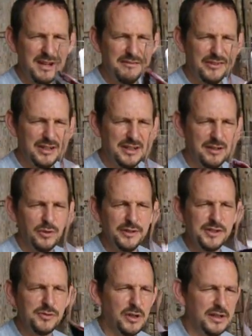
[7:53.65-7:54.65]
and find out
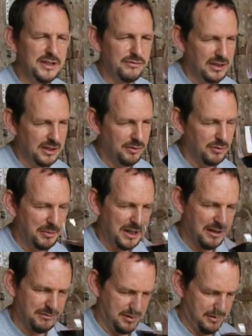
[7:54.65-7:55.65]
what this wine is really all
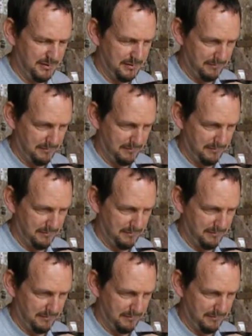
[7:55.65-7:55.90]
about.